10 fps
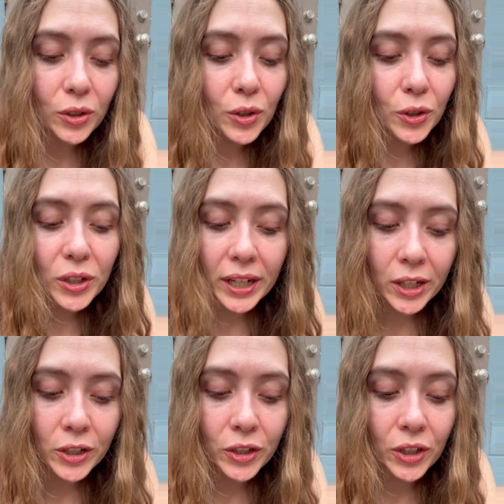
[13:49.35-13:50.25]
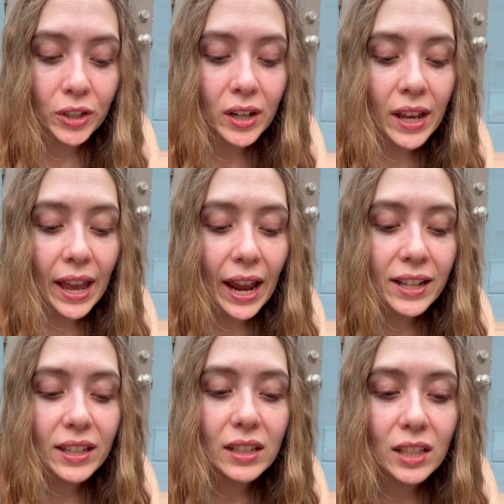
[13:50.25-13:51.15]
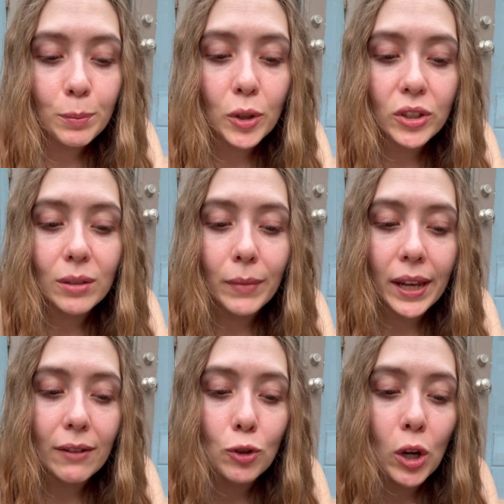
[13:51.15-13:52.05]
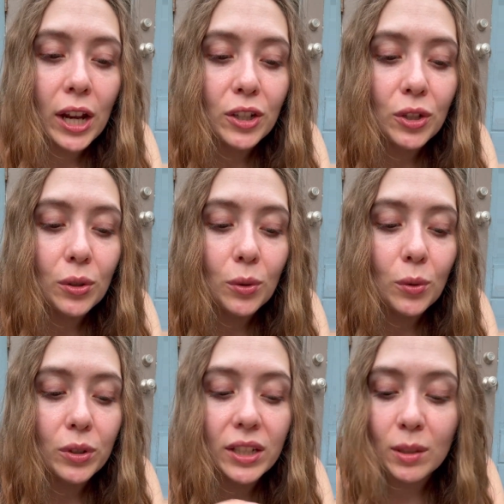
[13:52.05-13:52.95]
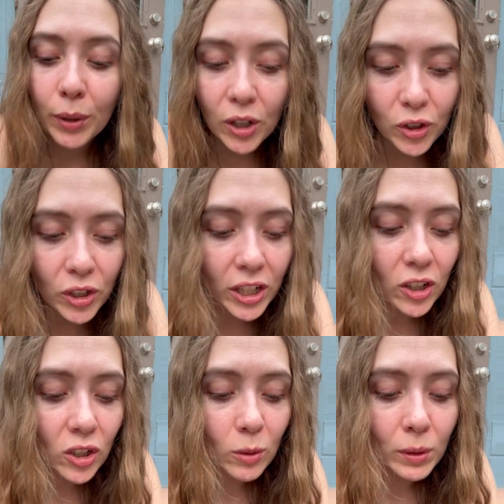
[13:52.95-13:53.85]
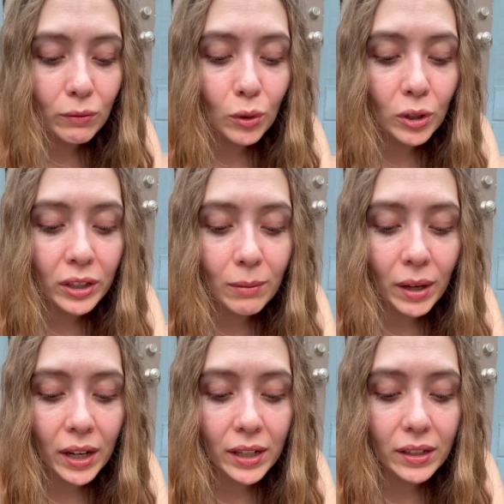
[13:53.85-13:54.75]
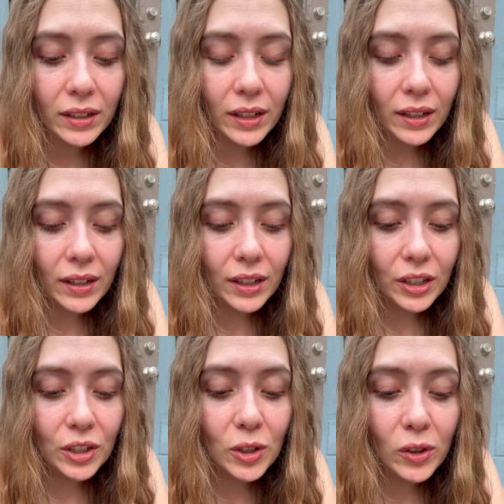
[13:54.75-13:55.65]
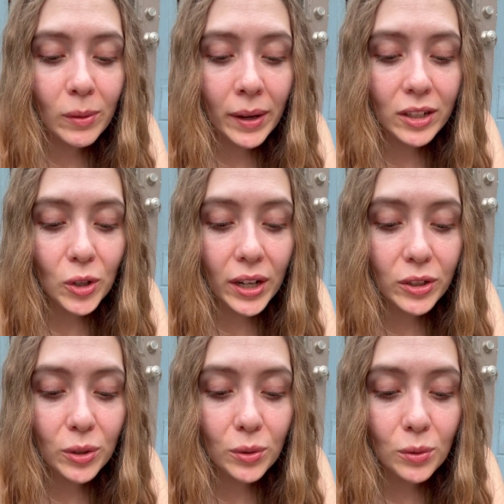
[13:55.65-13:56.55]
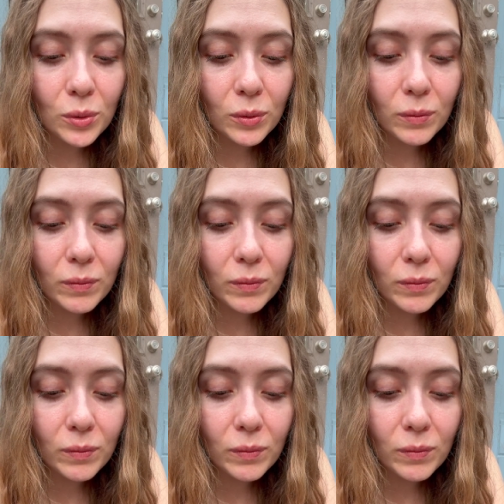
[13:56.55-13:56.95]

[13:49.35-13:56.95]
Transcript: You know your character and it's like this person may have tried to disparage your character before they might you know they might try to